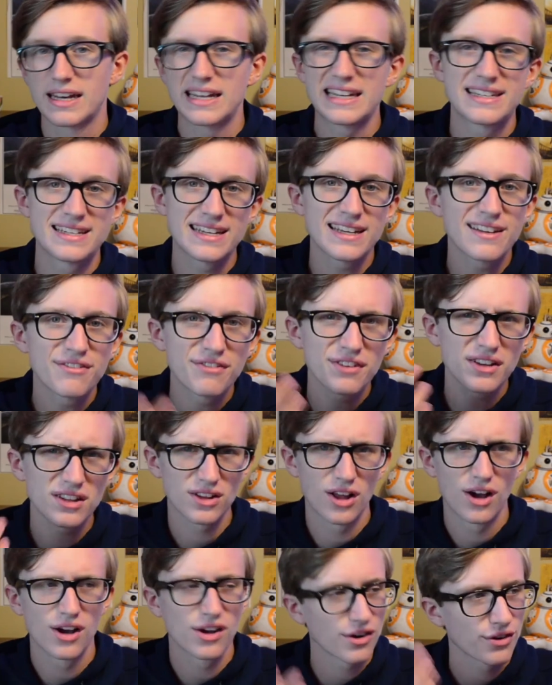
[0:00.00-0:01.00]
It did feel
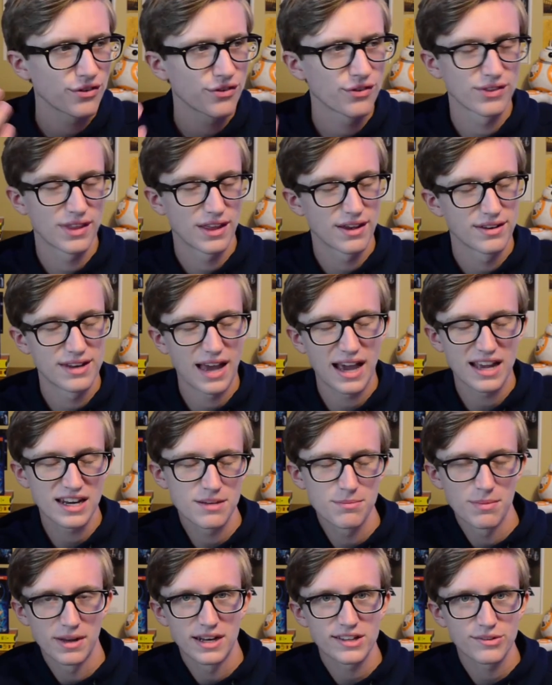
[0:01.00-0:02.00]
longer than 90
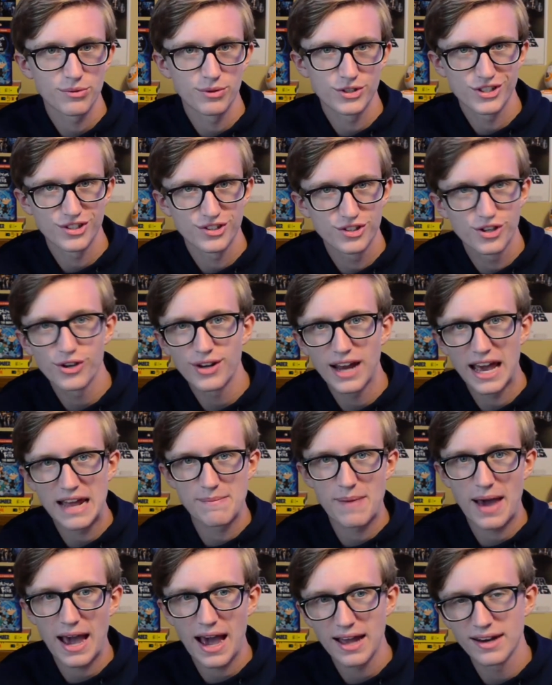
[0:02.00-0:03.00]
minutes, which is good and
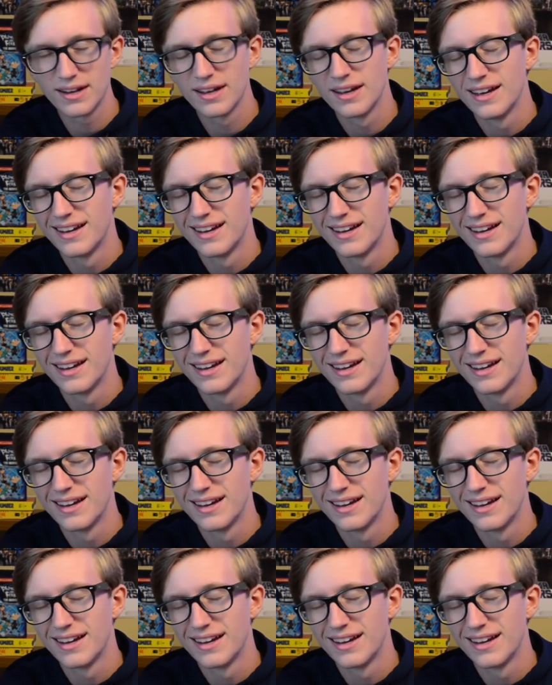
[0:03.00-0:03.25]
bad.